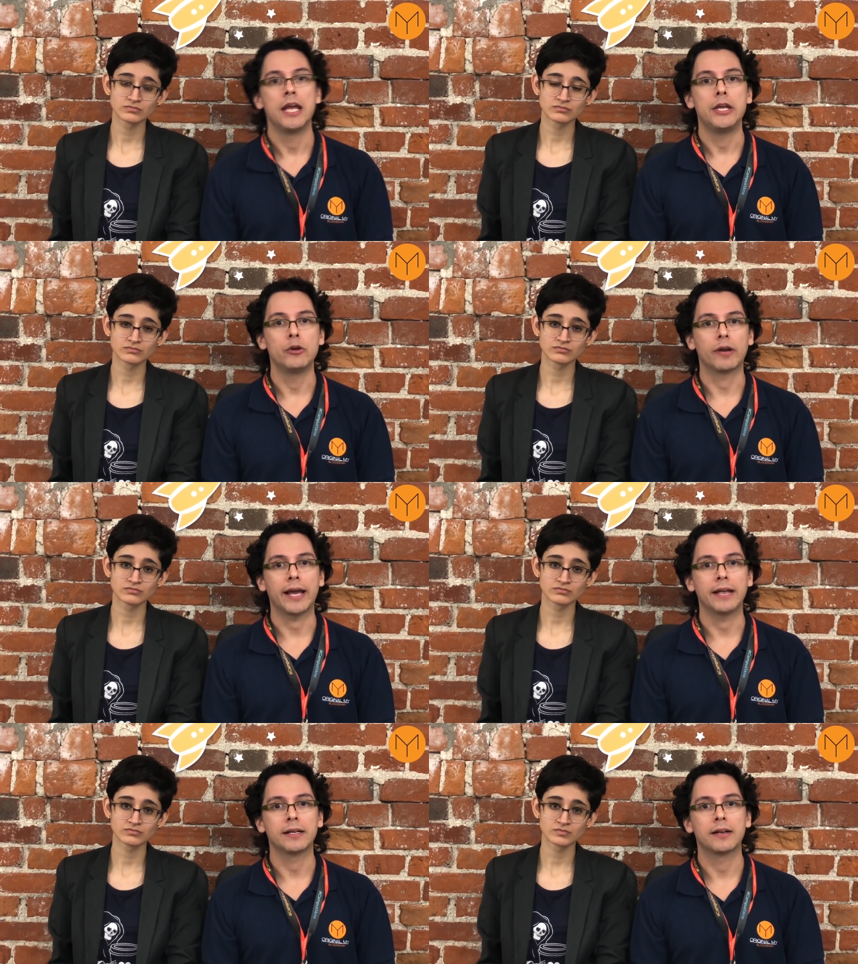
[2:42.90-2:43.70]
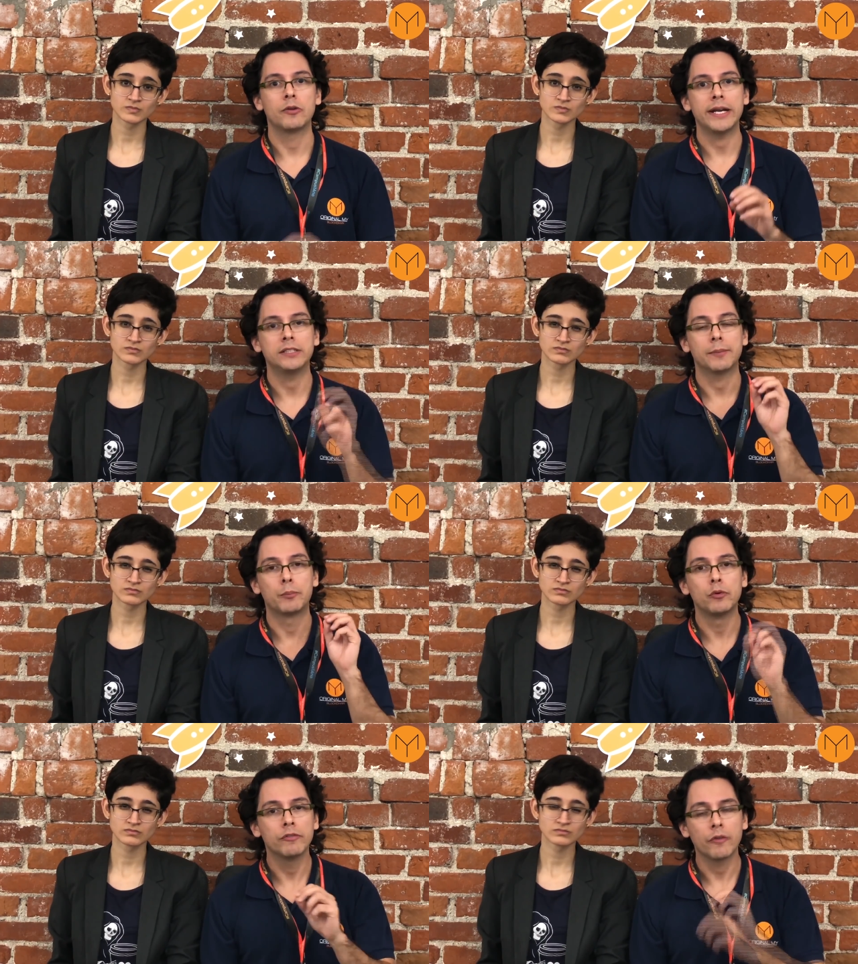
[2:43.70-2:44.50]
Speaker 1: you can create a
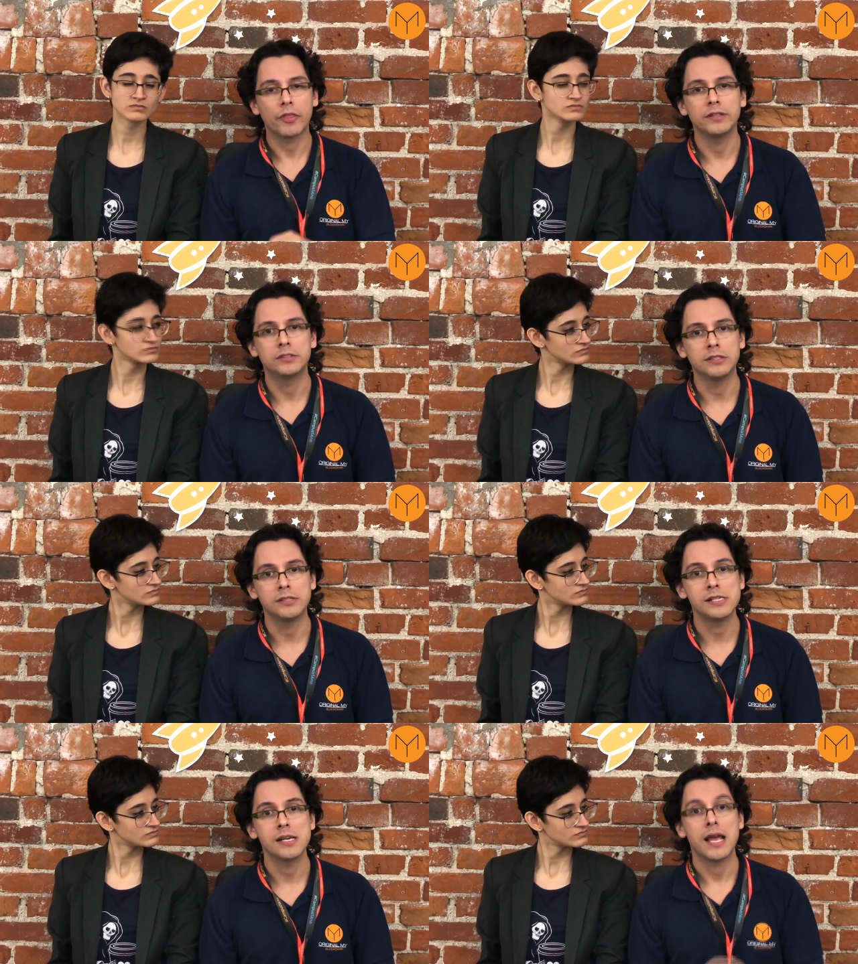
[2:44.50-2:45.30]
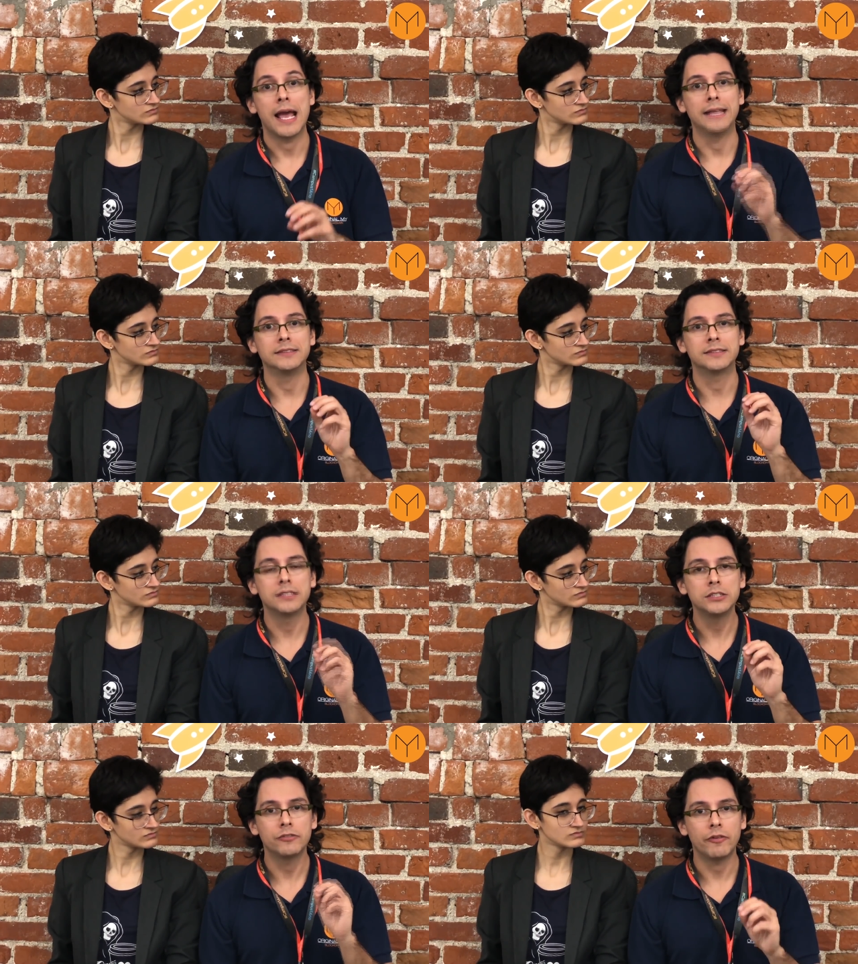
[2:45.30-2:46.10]
proof of authenticity and
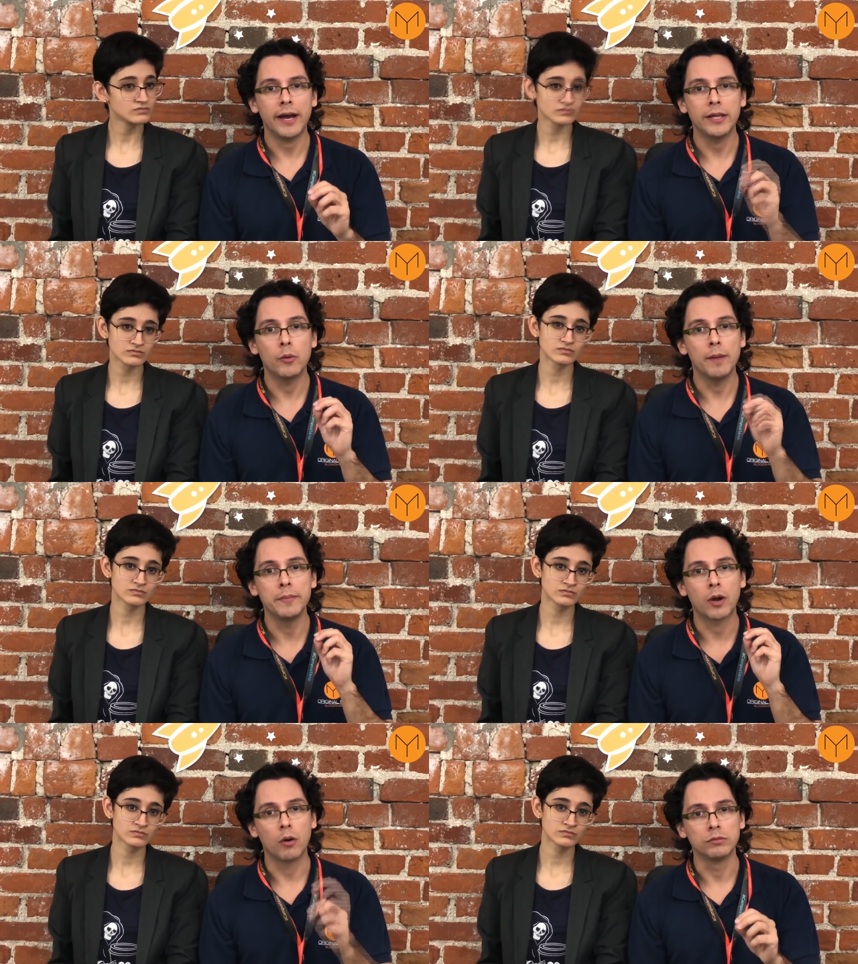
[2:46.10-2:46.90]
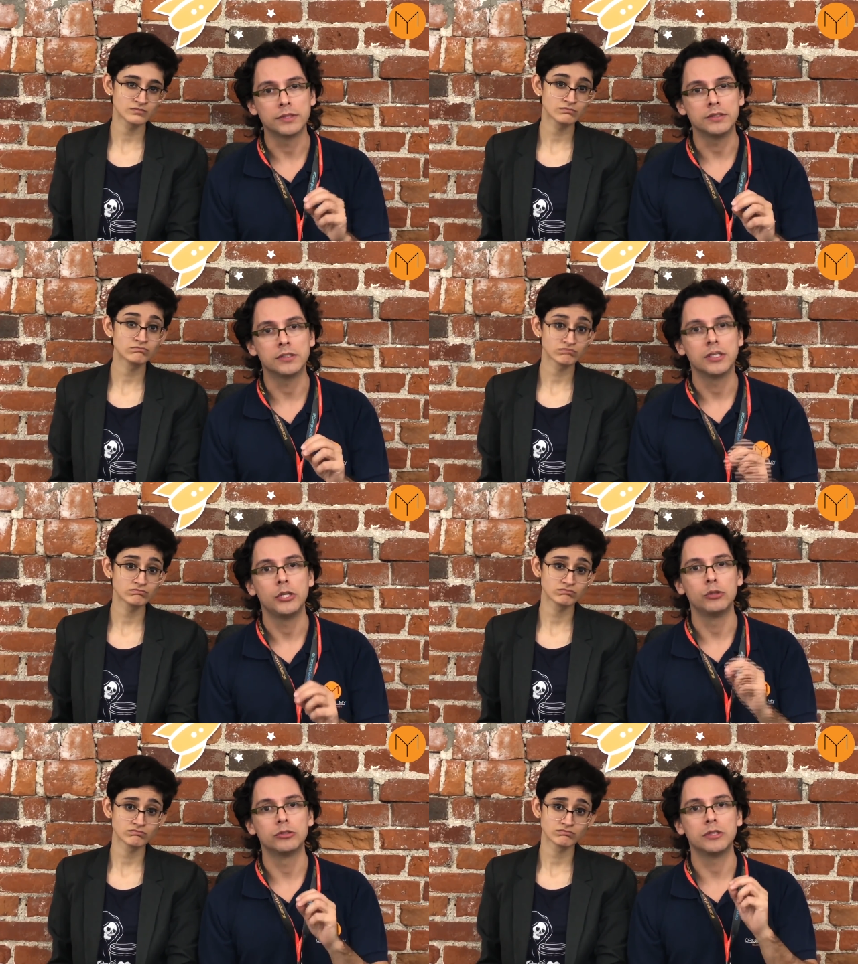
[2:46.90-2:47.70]
certified web content
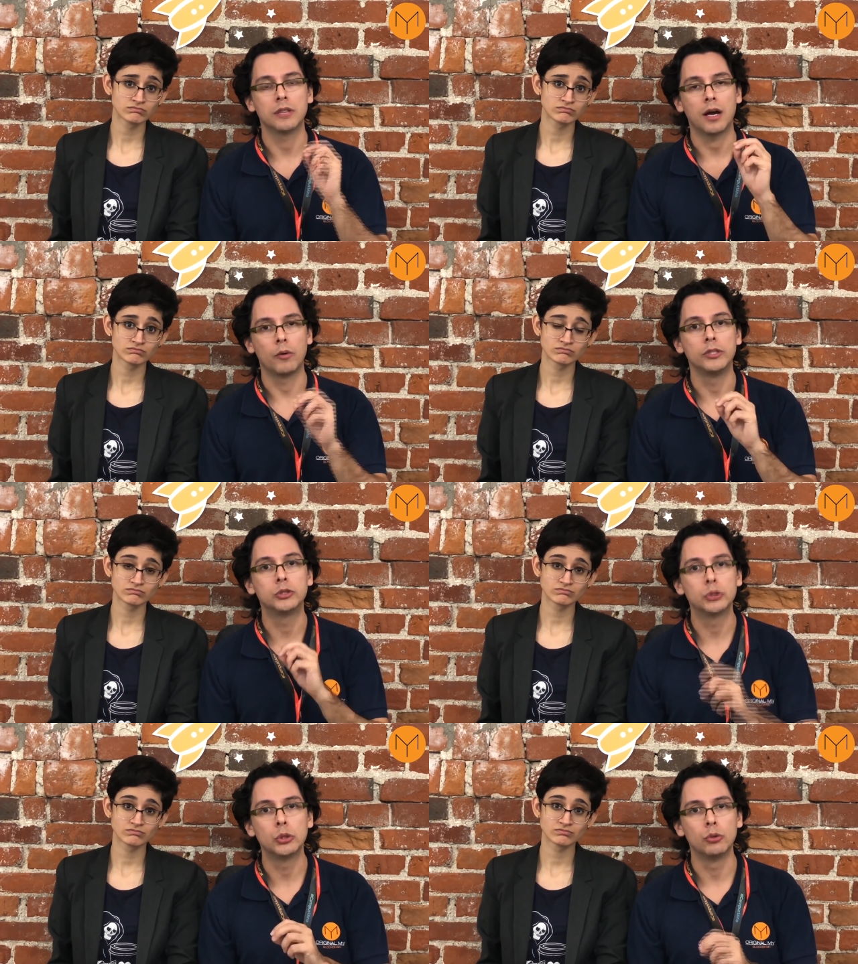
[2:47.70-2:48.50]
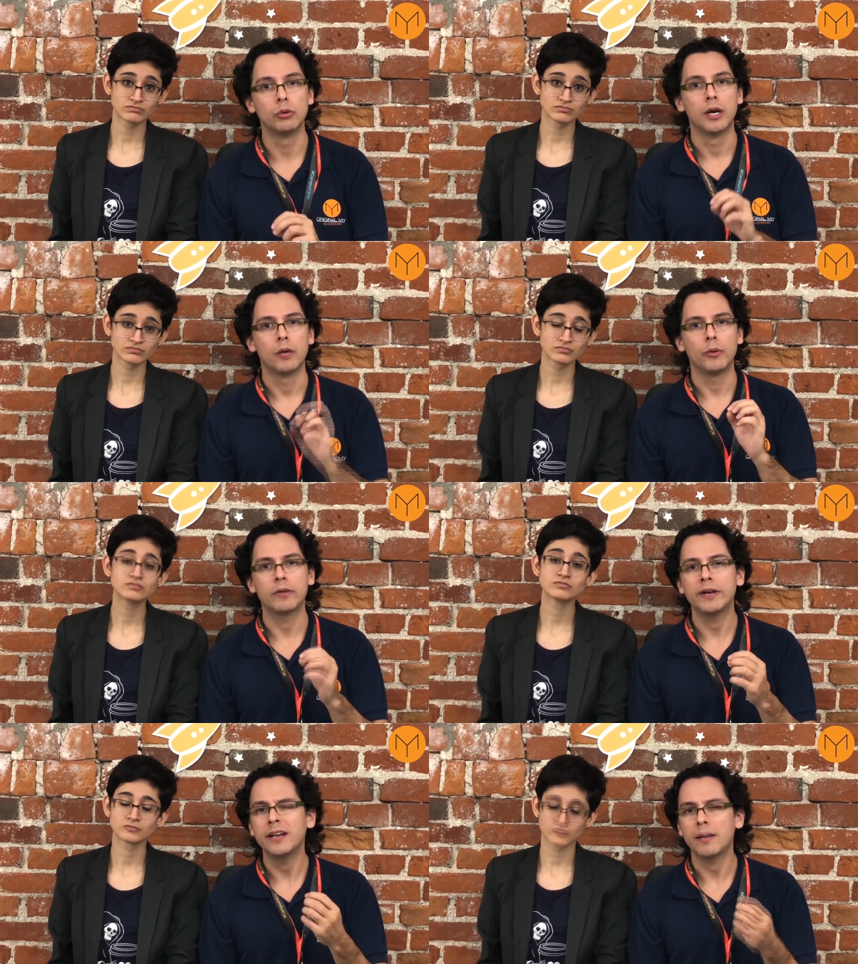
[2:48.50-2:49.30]
using our tool. We
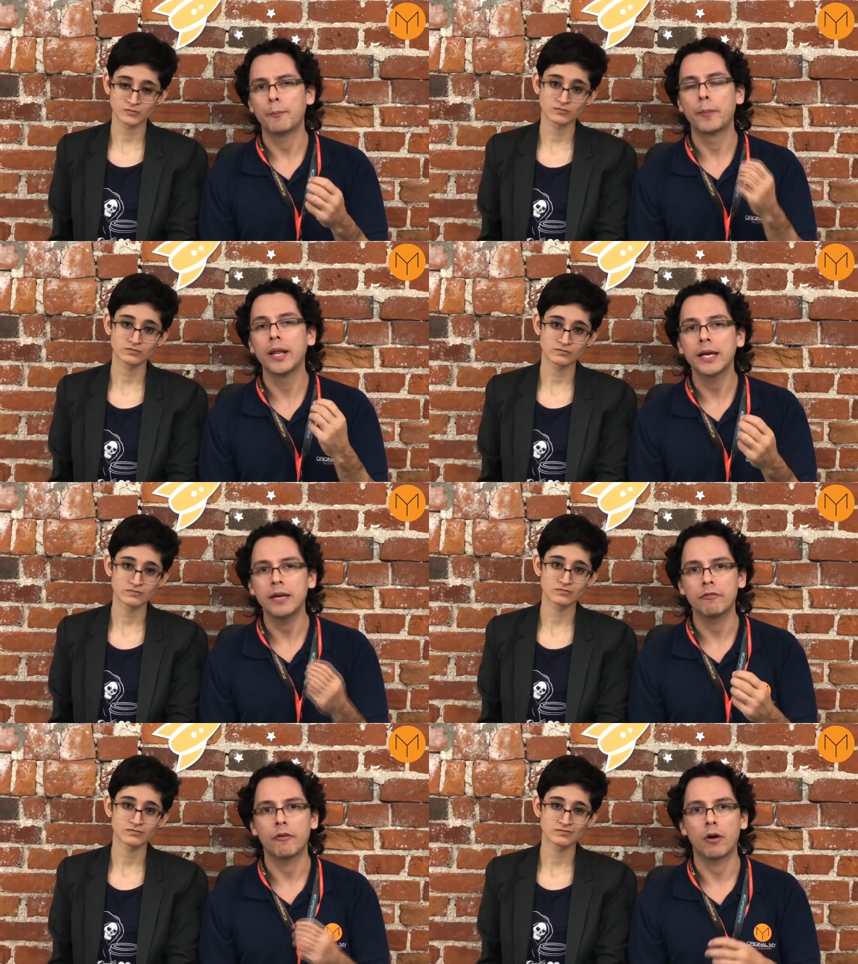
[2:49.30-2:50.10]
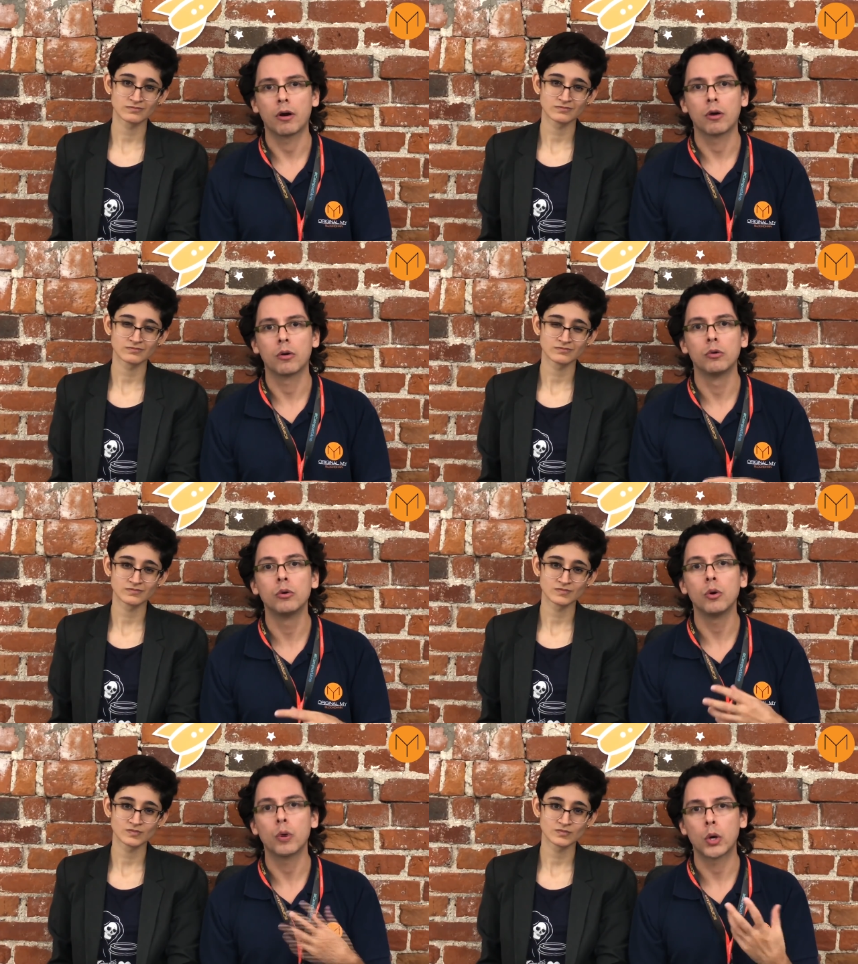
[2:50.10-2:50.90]
created a plugin for
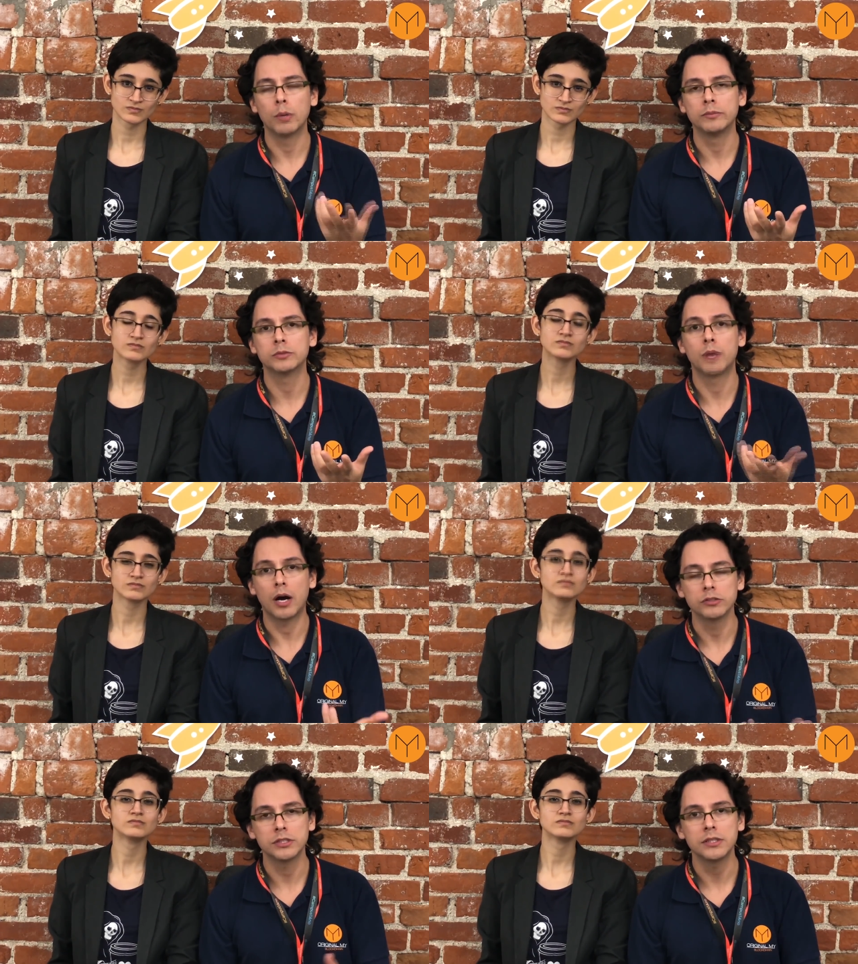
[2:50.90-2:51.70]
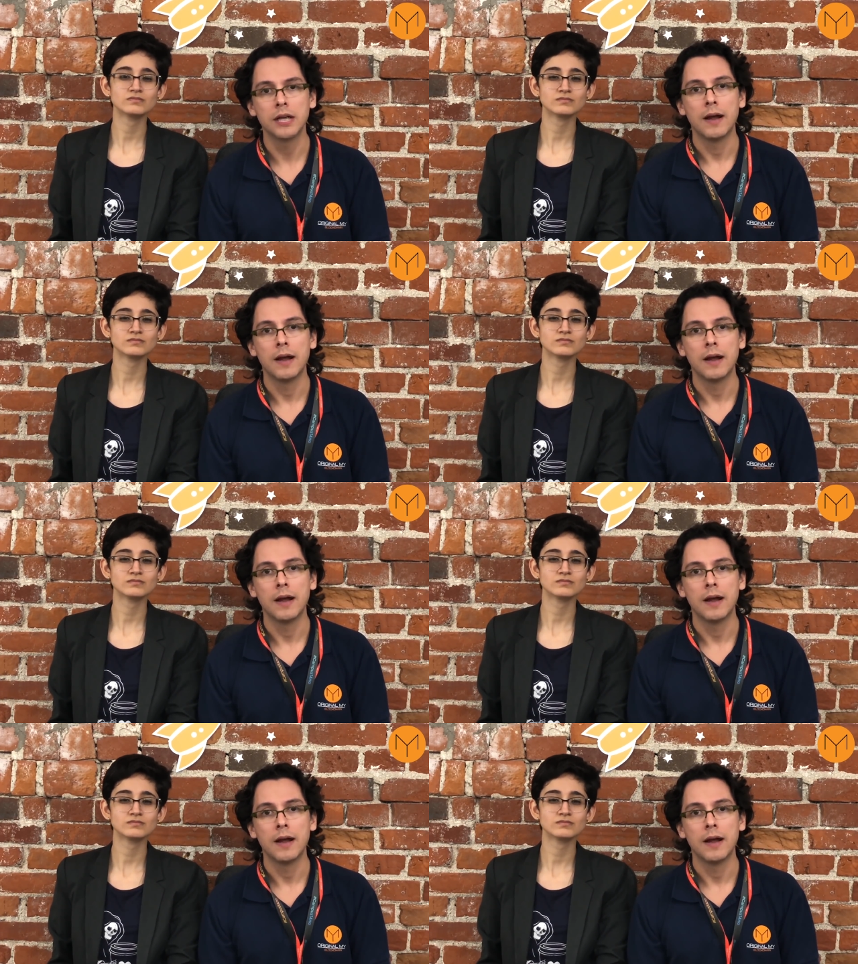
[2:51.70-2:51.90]
Google Chrome's browser,